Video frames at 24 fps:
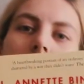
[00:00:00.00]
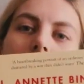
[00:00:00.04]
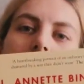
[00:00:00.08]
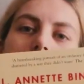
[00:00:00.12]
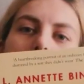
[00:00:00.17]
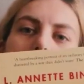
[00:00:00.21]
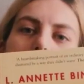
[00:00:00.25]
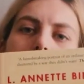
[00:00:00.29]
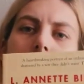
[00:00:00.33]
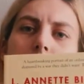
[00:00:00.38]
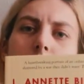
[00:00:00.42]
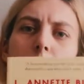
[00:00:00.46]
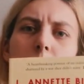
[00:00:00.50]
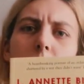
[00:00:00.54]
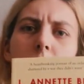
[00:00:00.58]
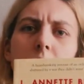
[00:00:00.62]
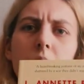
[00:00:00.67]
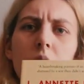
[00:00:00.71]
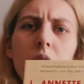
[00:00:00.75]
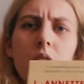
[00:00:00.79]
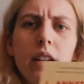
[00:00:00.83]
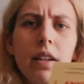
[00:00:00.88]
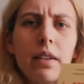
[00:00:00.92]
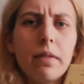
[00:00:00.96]
this was
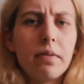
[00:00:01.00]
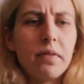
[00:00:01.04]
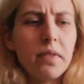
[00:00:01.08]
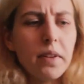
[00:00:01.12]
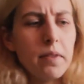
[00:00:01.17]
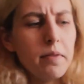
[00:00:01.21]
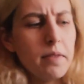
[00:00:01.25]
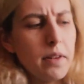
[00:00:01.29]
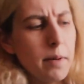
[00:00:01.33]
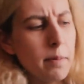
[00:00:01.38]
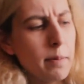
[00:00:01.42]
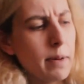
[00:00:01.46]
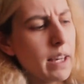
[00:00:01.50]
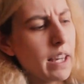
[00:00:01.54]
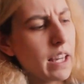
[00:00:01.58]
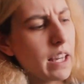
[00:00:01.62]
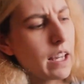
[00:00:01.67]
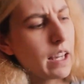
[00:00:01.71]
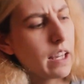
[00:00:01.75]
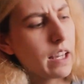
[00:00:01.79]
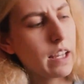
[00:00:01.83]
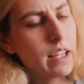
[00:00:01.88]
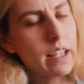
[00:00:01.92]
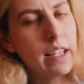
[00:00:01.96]
only
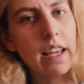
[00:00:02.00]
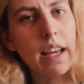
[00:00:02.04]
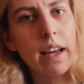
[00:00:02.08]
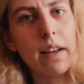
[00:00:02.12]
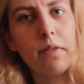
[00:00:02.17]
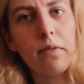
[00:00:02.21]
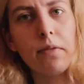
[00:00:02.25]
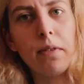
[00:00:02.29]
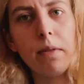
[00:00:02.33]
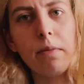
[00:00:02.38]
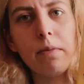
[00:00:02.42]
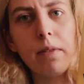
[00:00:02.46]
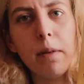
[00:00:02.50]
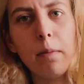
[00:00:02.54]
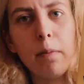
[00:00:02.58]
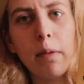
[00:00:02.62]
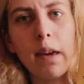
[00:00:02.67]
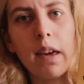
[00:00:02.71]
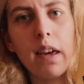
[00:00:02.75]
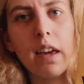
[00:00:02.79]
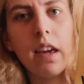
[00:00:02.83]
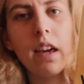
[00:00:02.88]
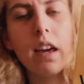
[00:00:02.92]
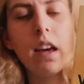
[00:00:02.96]
50p, yeah,
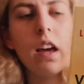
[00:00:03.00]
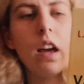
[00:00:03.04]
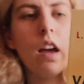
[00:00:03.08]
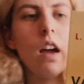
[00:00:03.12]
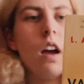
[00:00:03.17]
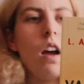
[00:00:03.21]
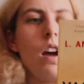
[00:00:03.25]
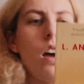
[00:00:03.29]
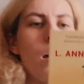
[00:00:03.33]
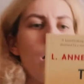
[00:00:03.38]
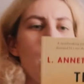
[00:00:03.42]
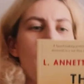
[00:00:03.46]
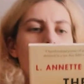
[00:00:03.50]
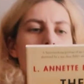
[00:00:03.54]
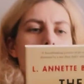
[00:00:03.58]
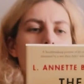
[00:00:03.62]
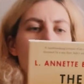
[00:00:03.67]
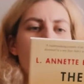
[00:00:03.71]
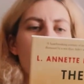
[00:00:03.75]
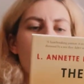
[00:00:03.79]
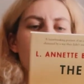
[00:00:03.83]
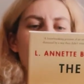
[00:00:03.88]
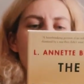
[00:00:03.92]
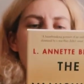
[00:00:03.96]
50p.
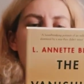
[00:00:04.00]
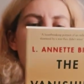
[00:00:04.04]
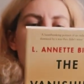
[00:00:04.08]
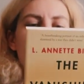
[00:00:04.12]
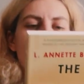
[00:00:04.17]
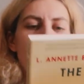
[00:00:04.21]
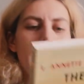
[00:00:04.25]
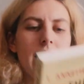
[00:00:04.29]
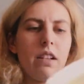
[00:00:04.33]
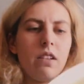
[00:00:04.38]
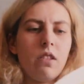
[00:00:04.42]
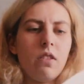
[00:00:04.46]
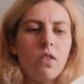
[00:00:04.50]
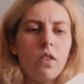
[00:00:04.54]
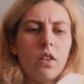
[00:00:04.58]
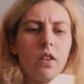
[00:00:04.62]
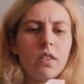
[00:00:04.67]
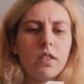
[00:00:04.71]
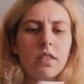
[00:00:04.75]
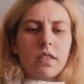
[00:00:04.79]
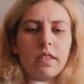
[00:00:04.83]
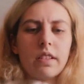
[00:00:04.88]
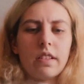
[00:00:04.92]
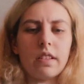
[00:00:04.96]
Um, and it
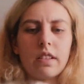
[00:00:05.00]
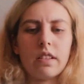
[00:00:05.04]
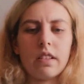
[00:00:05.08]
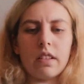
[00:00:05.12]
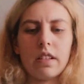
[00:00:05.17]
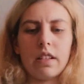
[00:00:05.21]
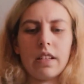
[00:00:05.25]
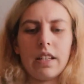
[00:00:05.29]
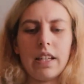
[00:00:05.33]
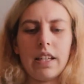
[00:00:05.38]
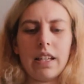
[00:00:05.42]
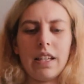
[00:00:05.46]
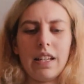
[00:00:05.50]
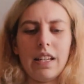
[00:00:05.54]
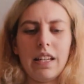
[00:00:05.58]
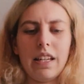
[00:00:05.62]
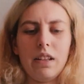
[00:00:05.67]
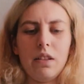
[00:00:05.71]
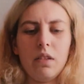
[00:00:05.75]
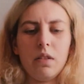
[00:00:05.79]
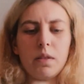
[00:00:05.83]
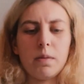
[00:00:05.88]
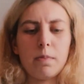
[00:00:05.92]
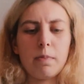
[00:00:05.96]
looks,
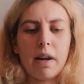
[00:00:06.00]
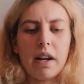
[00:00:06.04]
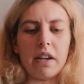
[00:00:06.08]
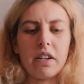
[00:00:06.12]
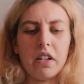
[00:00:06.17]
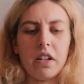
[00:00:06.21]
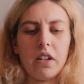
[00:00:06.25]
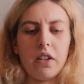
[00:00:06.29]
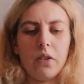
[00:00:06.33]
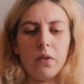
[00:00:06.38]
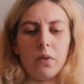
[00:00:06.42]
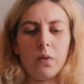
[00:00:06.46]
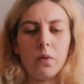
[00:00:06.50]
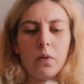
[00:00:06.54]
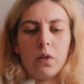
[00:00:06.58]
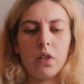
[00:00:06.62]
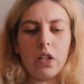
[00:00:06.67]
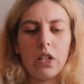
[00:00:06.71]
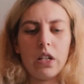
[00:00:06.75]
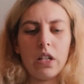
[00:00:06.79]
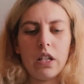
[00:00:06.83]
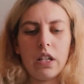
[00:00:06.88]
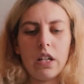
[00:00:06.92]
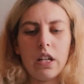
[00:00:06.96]
it looks brand new
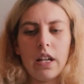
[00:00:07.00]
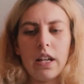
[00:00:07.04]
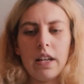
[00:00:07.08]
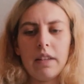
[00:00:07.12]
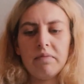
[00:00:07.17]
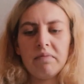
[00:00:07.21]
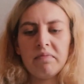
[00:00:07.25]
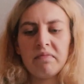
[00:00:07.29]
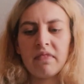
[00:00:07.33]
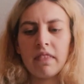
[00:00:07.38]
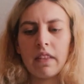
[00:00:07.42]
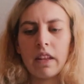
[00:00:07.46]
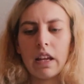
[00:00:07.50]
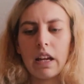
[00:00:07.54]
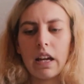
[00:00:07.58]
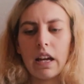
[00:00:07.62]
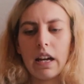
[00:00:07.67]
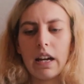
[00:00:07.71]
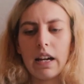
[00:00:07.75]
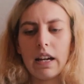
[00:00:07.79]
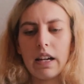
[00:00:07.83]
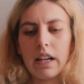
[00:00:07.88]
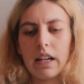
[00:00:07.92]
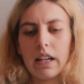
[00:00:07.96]

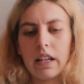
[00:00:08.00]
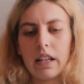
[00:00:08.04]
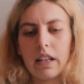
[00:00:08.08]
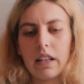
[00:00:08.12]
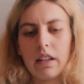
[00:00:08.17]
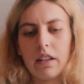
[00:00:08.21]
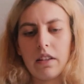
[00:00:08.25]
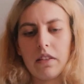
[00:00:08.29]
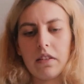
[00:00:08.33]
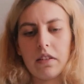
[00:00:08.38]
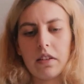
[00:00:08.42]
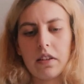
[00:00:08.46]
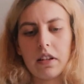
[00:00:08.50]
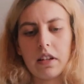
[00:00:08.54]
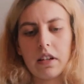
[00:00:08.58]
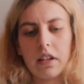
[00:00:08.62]
and